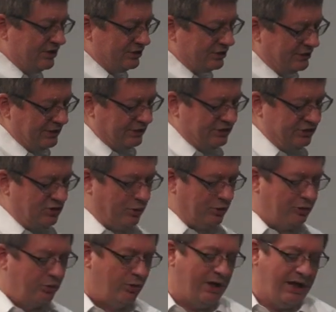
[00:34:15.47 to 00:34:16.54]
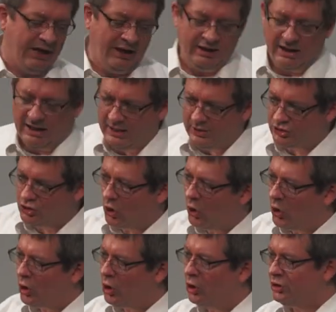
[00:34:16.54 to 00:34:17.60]
things get so ingrained and it's
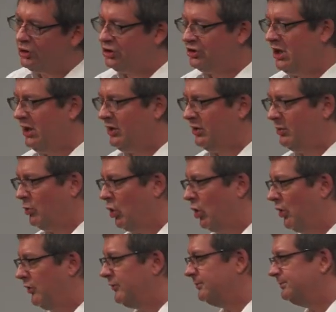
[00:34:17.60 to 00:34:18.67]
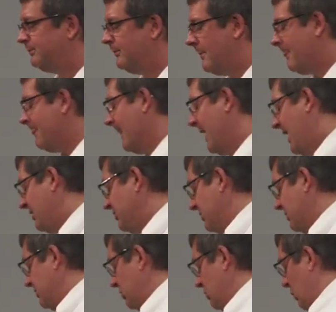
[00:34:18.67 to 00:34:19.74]
hard to shake them off has
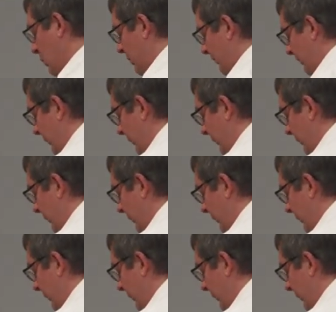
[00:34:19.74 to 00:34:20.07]
to do with